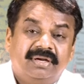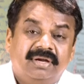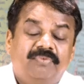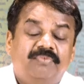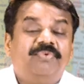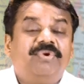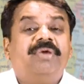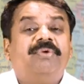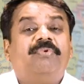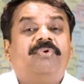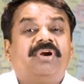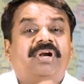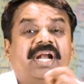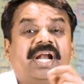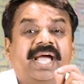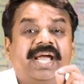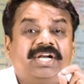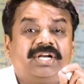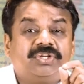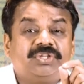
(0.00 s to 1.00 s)
We would
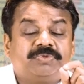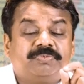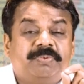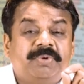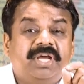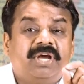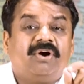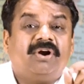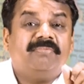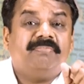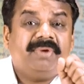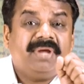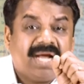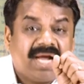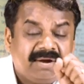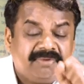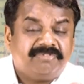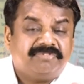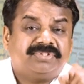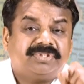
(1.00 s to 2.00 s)
like to speak on
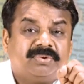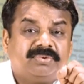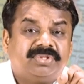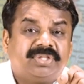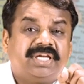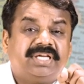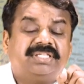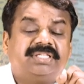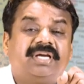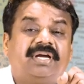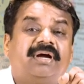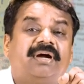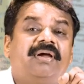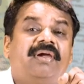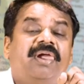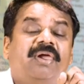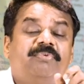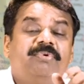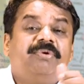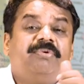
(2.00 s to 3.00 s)
behalf of South Asia,
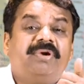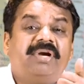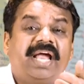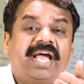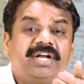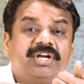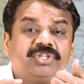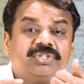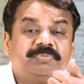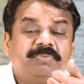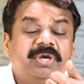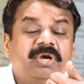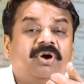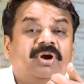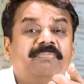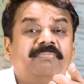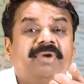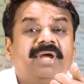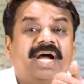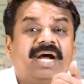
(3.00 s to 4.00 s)
we would like to speak
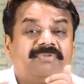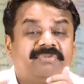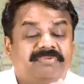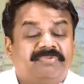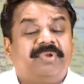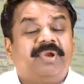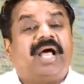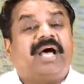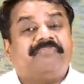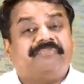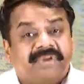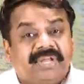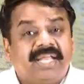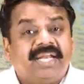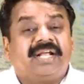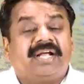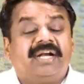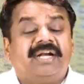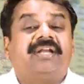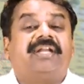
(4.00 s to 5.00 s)
on behalf of even
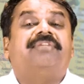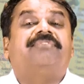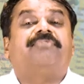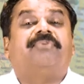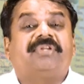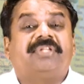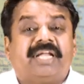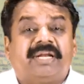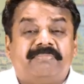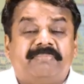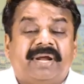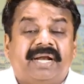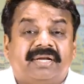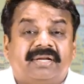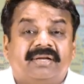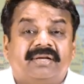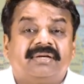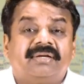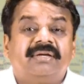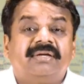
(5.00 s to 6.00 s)
African countries for that
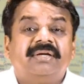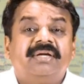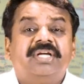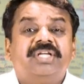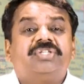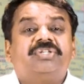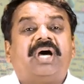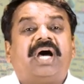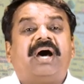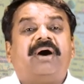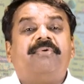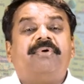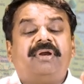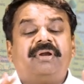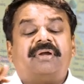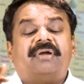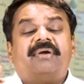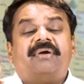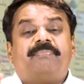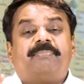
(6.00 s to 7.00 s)
matter. So, our
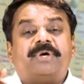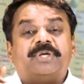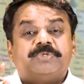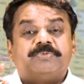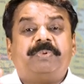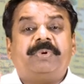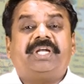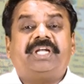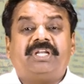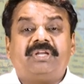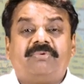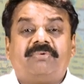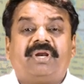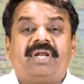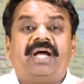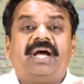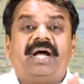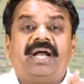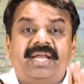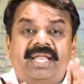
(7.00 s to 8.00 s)
perspective
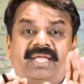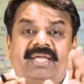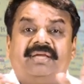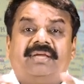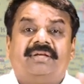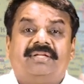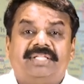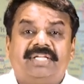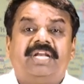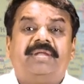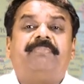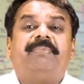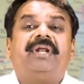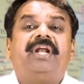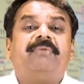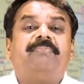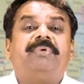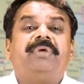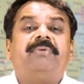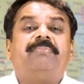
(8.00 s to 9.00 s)
regarding the
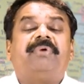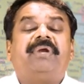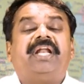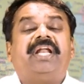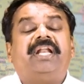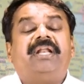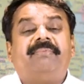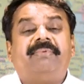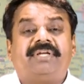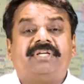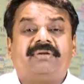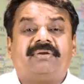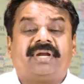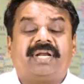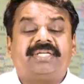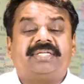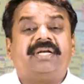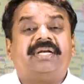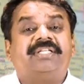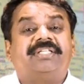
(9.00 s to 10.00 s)
dependent people and elimination of
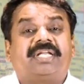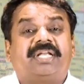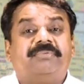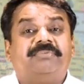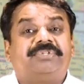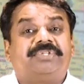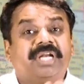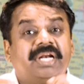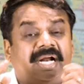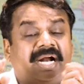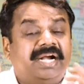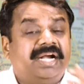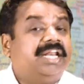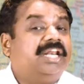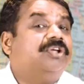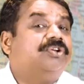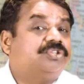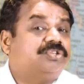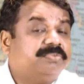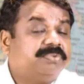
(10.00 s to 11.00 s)
racial discrimination still
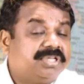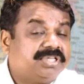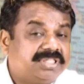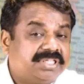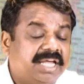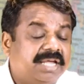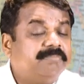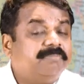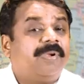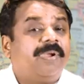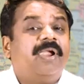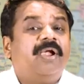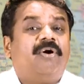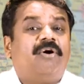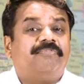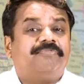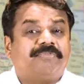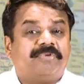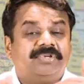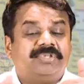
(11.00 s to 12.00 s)
continues to be the same.
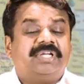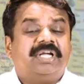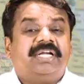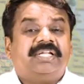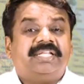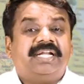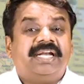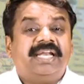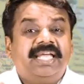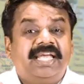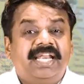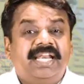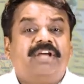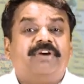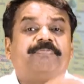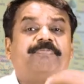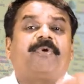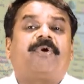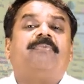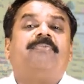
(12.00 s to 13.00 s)
Of course, the degree
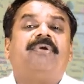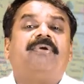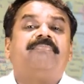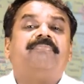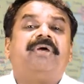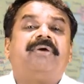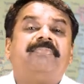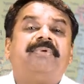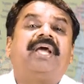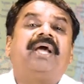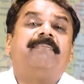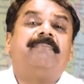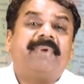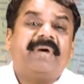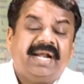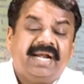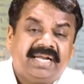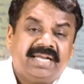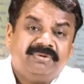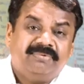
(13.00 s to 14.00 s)
of problem may be
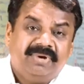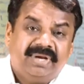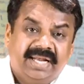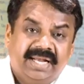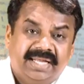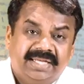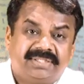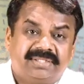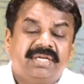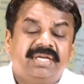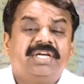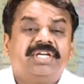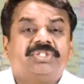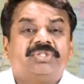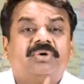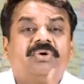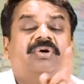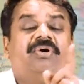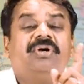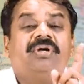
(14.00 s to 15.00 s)
comparatively less.
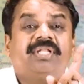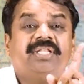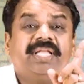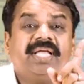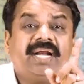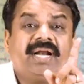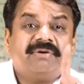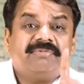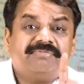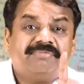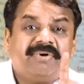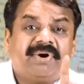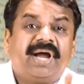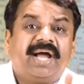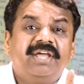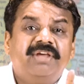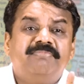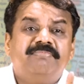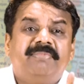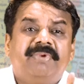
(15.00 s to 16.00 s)
So, there are
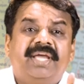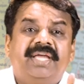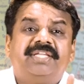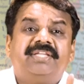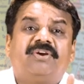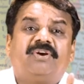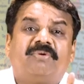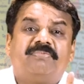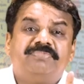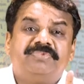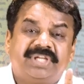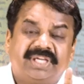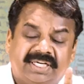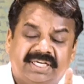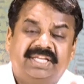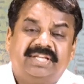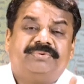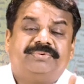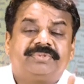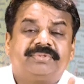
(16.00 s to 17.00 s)
5 major
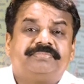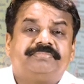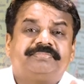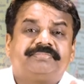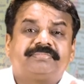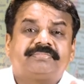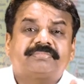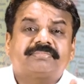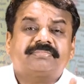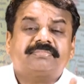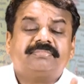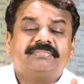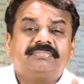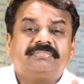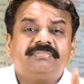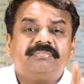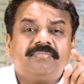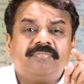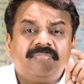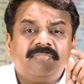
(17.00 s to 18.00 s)
objectives
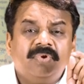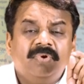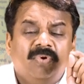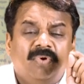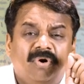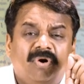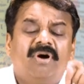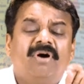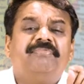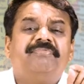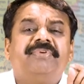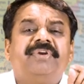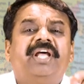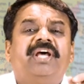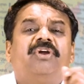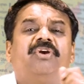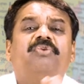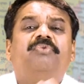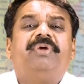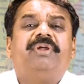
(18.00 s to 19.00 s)
of
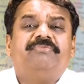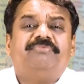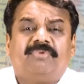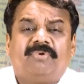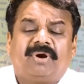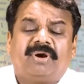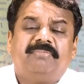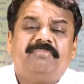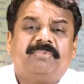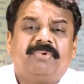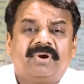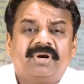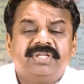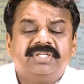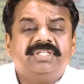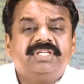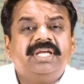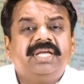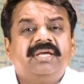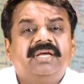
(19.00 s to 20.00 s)
Nehruvian foreign
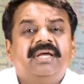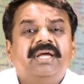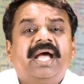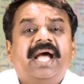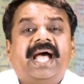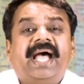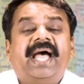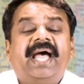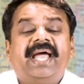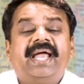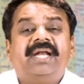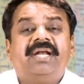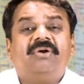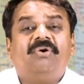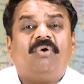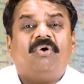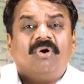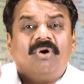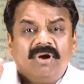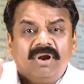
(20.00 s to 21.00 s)
policy, and
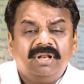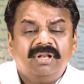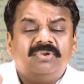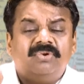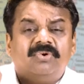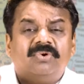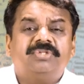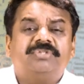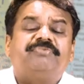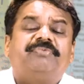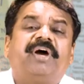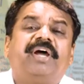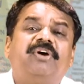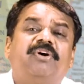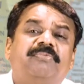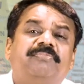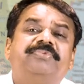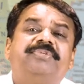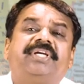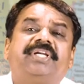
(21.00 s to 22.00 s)
all those 5
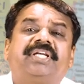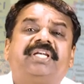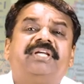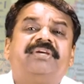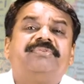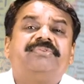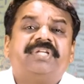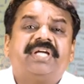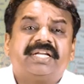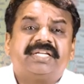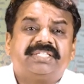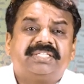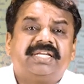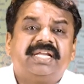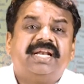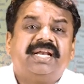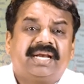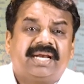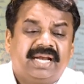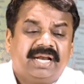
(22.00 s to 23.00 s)
objectives are
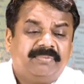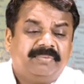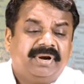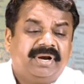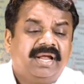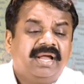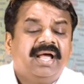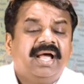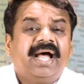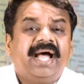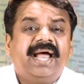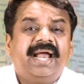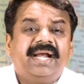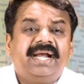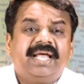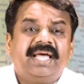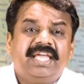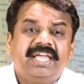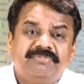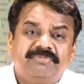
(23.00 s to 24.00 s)
still relevant.
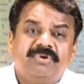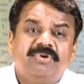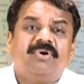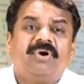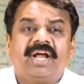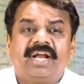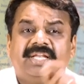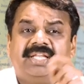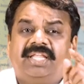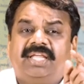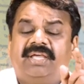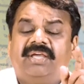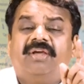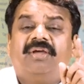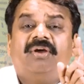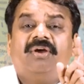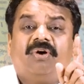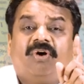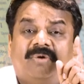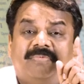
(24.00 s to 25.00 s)
And if you look at the
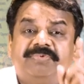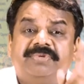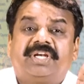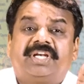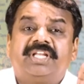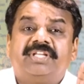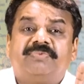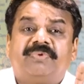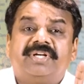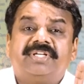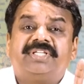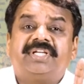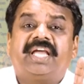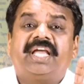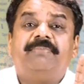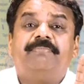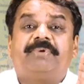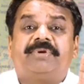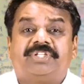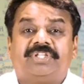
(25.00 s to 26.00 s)
objectives once
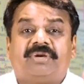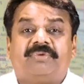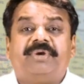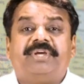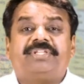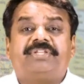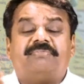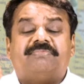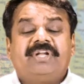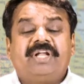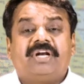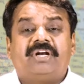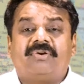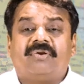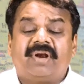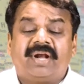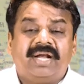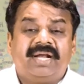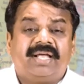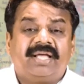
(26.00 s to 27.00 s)
again, preservation of
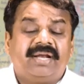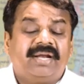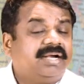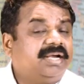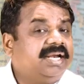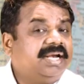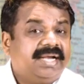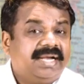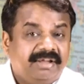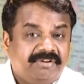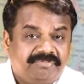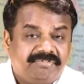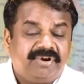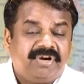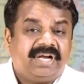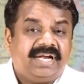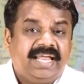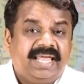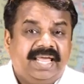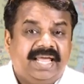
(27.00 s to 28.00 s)
territorial integrity,
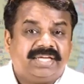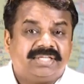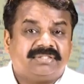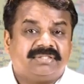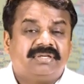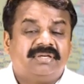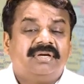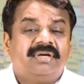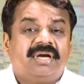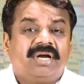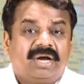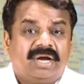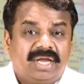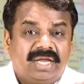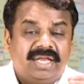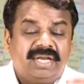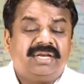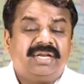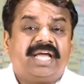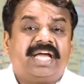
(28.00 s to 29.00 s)
definitely yes,
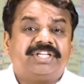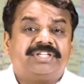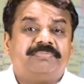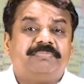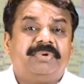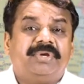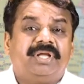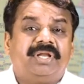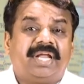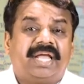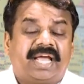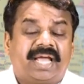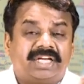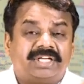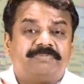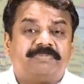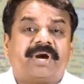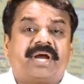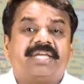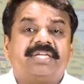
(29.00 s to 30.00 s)
in Kashmir,
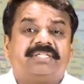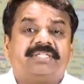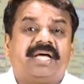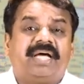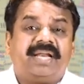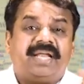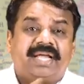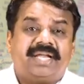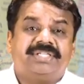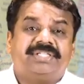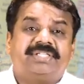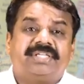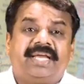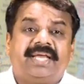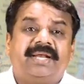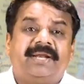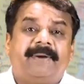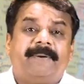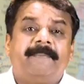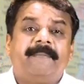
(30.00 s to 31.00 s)
against Pakistan, against
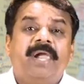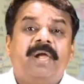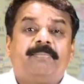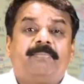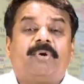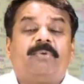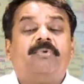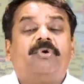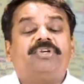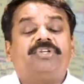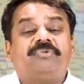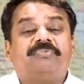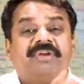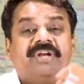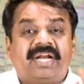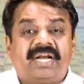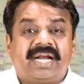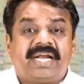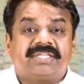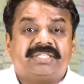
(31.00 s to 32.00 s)
China, promotion of
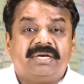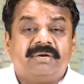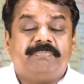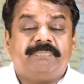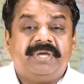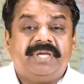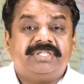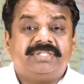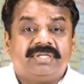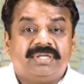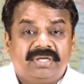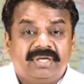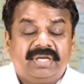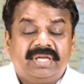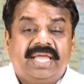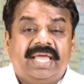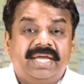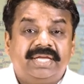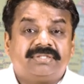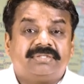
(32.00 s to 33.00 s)
international peace,
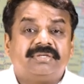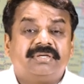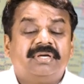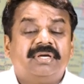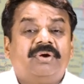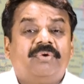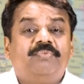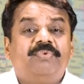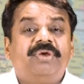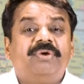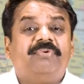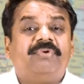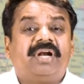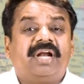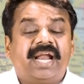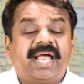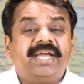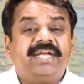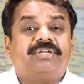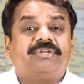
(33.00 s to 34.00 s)
yes, we would
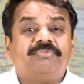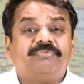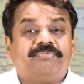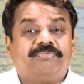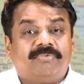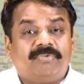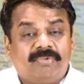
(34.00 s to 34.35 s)
like to